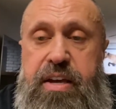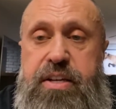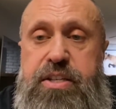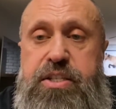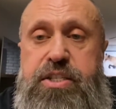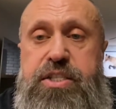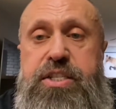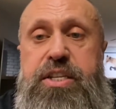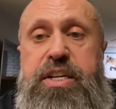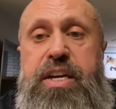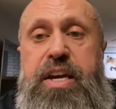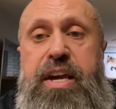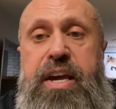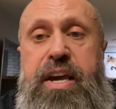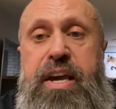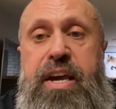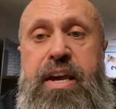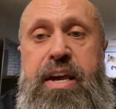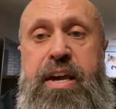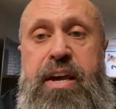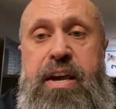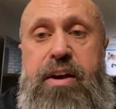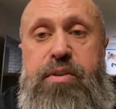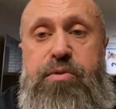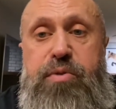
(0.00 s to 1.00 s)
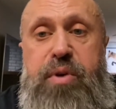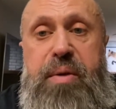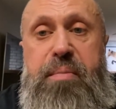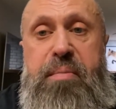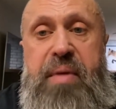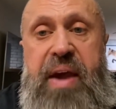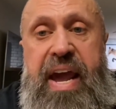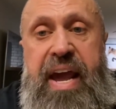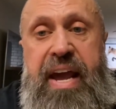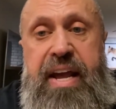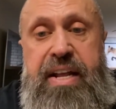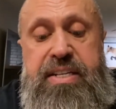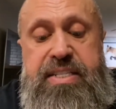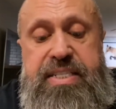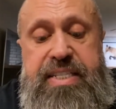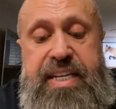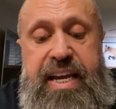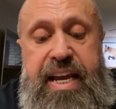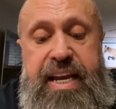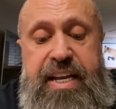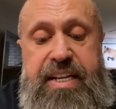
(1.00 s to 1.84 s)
she remains